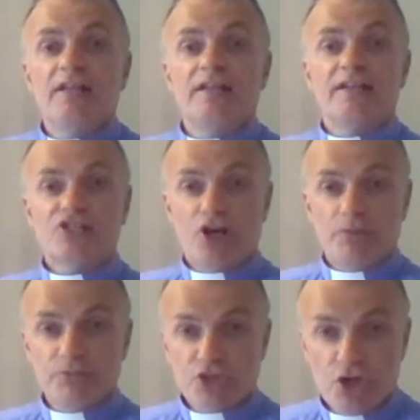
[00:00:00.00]
Let's come
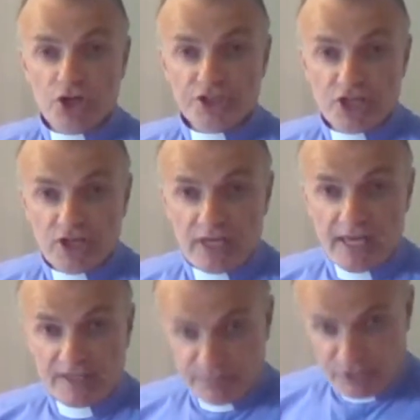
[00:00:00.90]
to God now
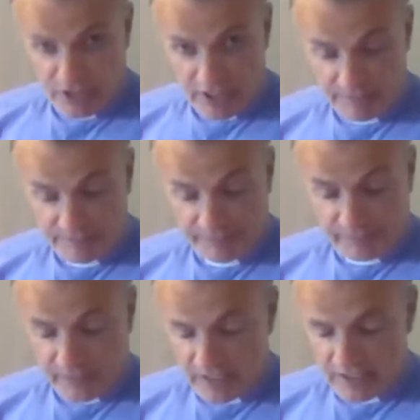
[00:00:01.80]
in prayer.
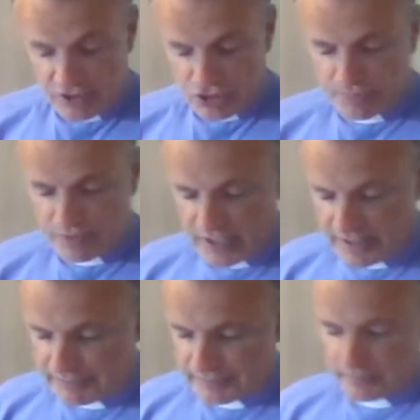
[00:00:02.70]
Let us pray.
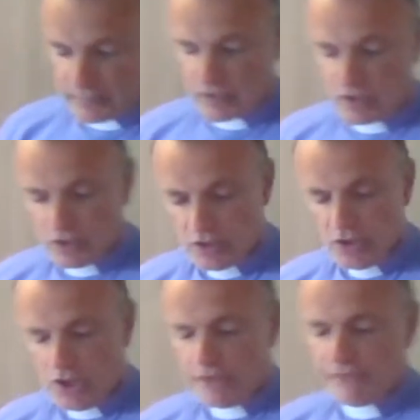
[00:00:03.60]

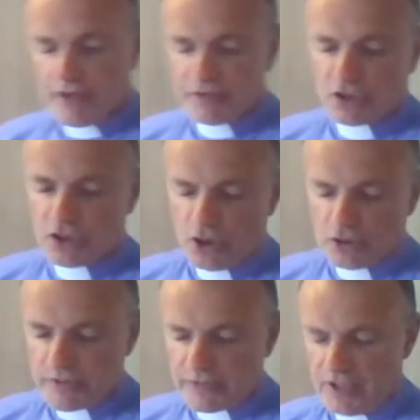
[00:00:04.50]
Our Father God,
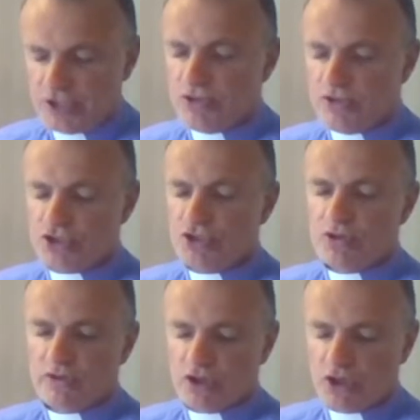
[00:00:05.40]
we thank you that you are
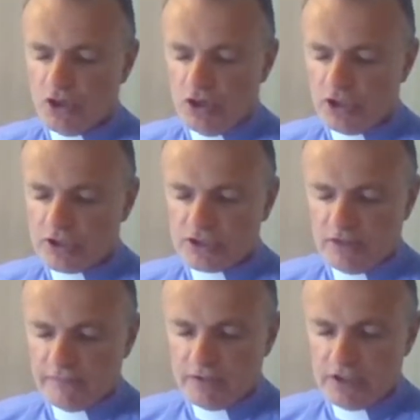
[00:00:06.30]
the God
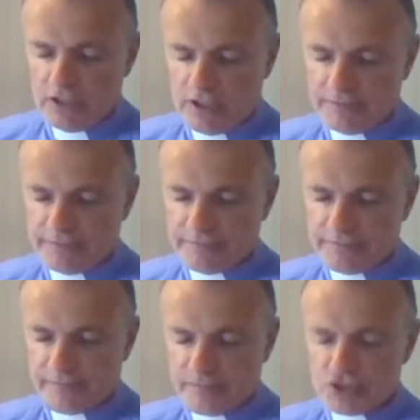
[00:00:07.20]
of love,
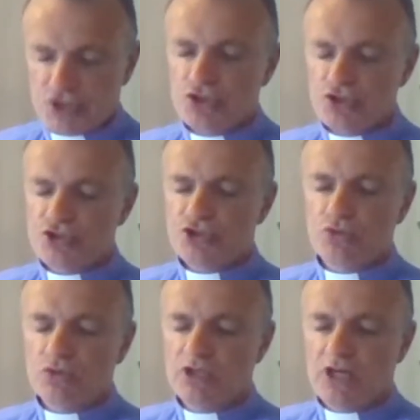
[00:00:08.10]
that you so
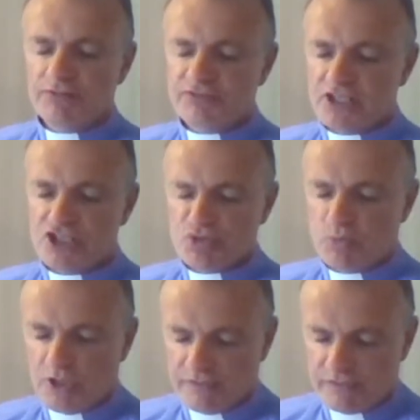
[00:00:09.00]
loved each
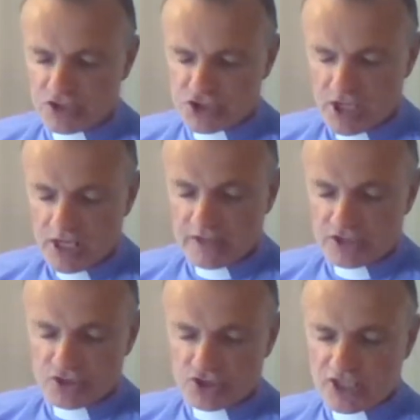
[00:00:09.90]
one of us, that
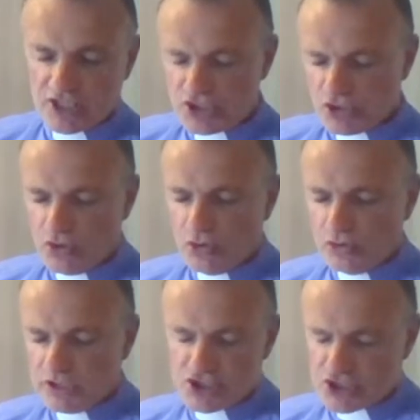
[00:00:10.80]
you sent your
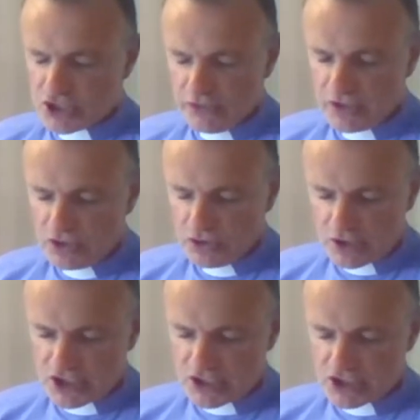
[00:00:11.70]
only Son, the Lord
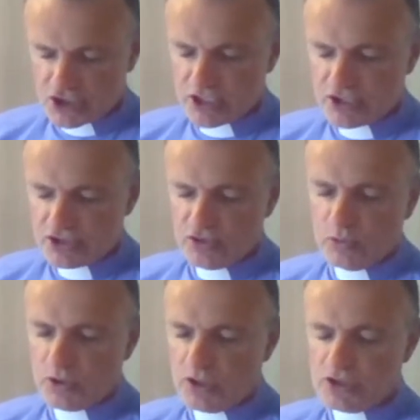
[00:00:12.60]
Jesus, into the
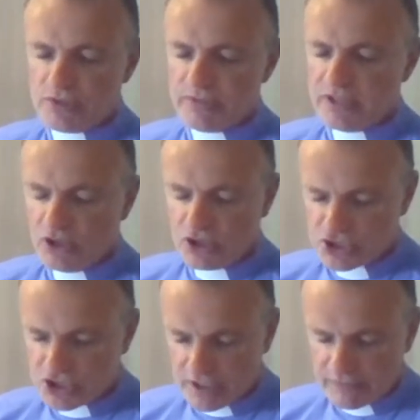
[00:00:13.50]
world to be our
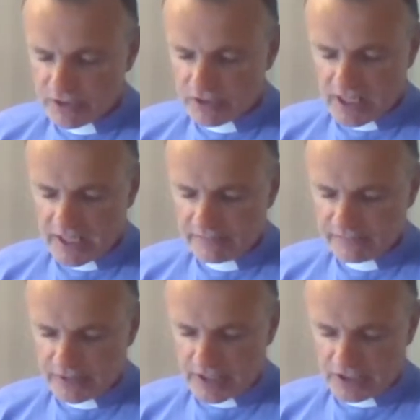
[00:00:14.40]
Saviour and
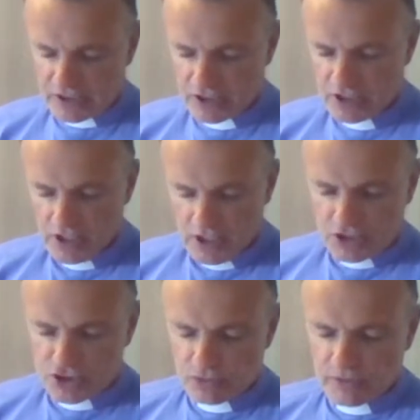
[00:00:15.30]
friend. And
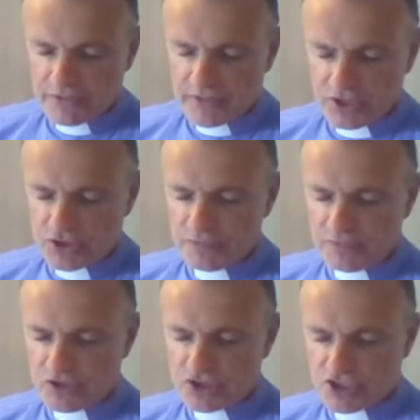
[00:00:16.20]
so we thank you
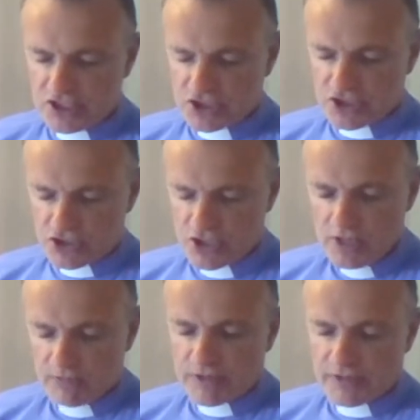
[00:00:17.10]
for Jesus.
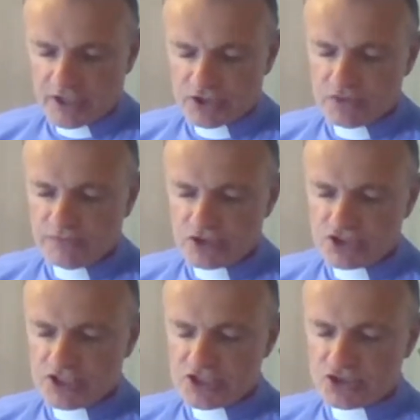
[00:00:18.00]
We thank you for
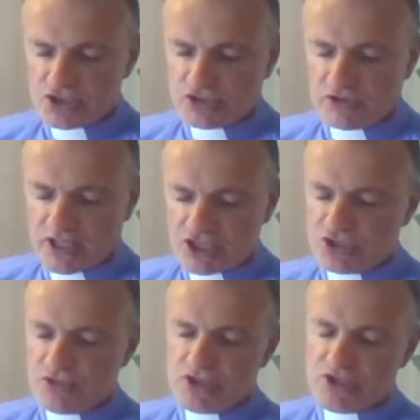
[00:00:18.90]
Jesus Christ,
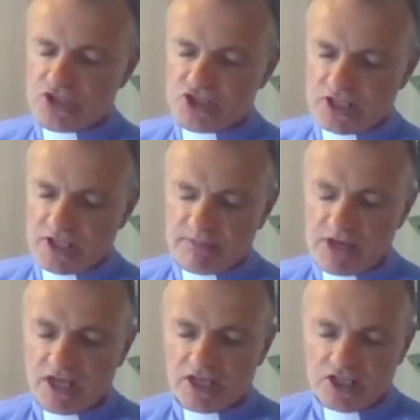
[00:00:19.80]
who is the same
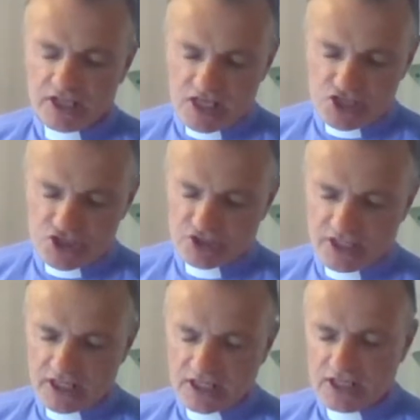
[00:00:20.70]

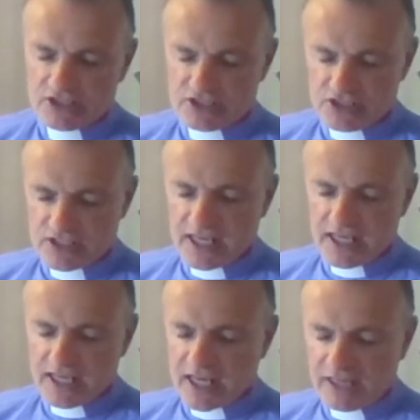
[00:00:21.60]
yesterday,
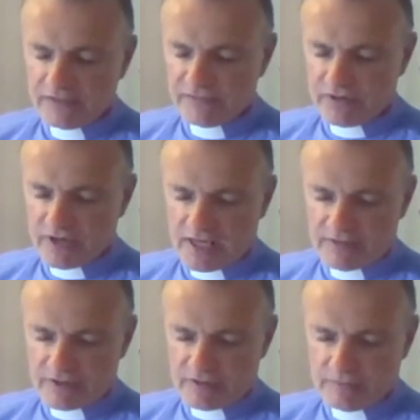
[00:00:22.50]
today and
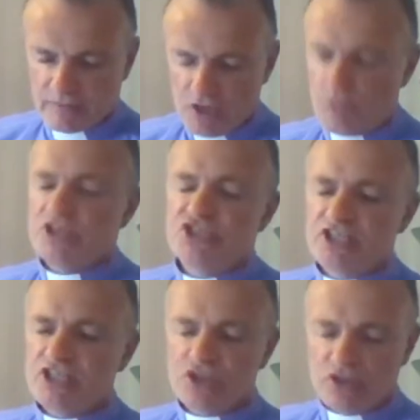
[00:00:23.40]
forever. We see
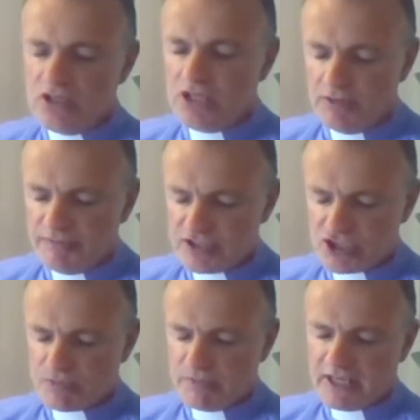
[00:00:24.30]
your love
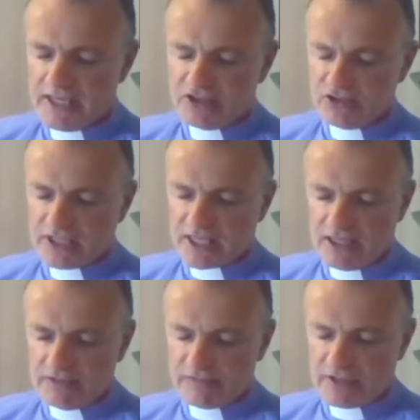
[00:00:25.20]
displayed on
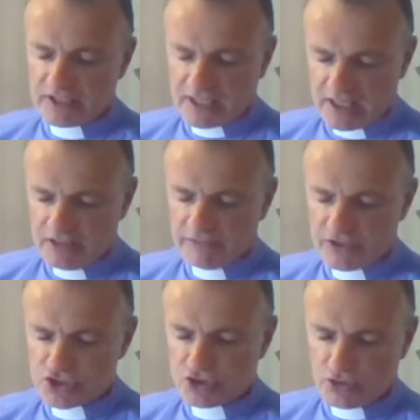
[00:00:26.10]
at
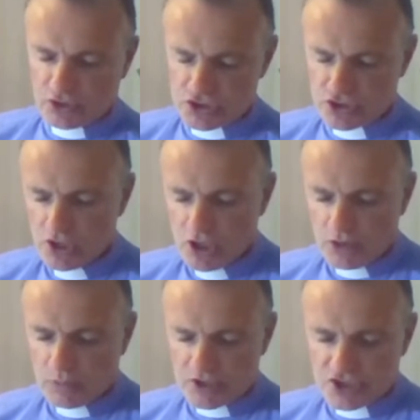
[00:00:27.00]
Calvary's cross,
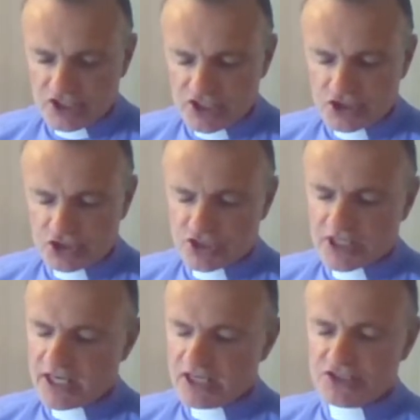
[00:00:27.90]
where Jesus
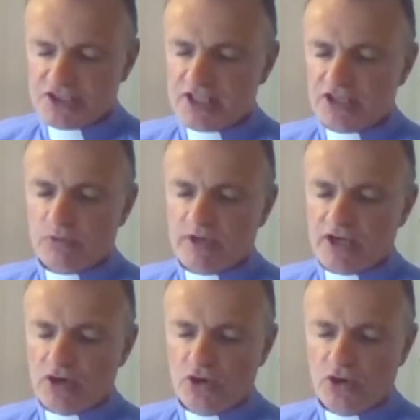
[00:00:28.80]
died to take away
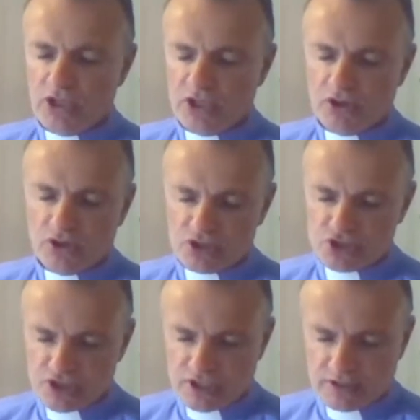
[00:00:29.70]
all our
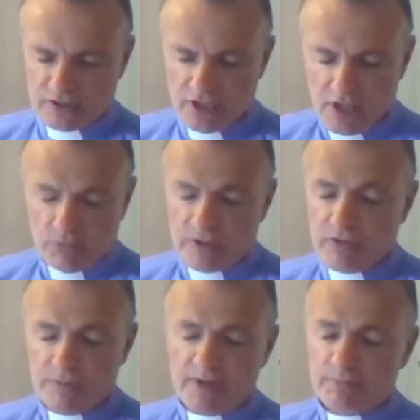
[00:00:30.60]
sin. We
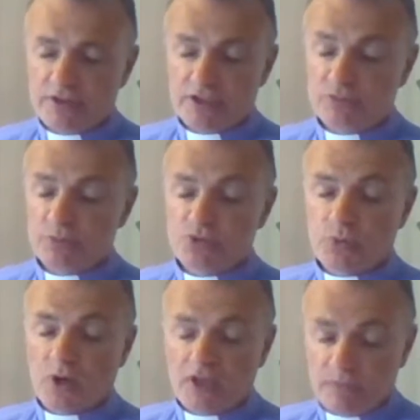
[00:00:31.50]
remember that it was
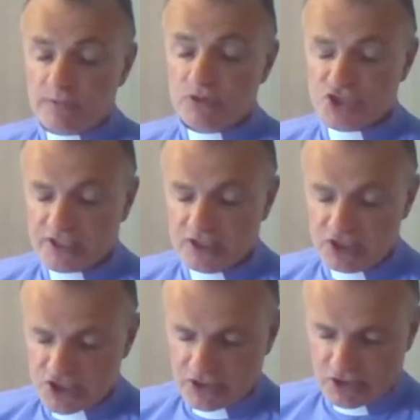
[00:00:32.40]
while we were still
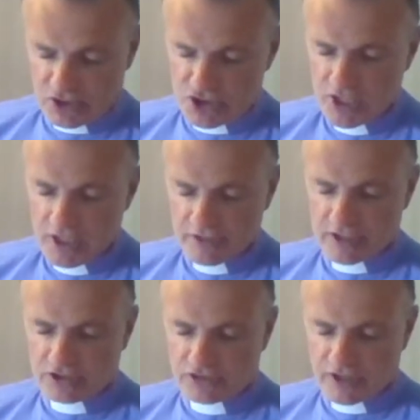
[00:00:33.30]
sinners
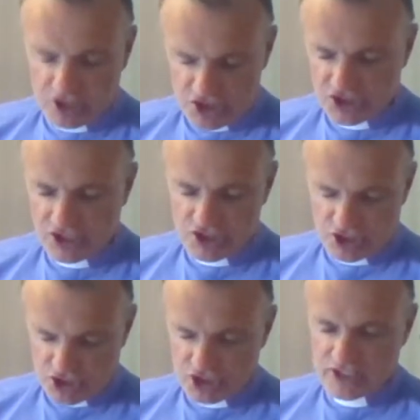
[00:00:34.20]
that Christ
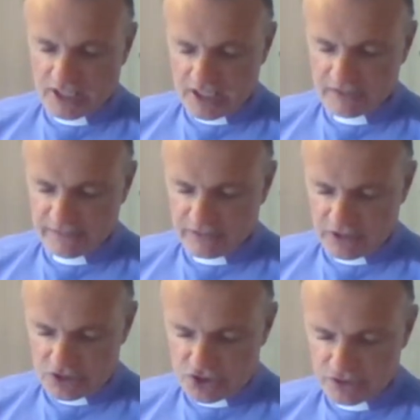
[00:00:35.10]
Jesus died for
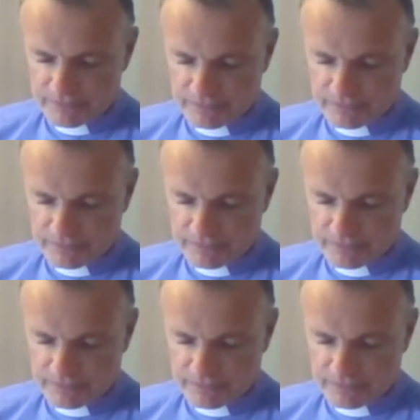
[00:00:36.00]
us.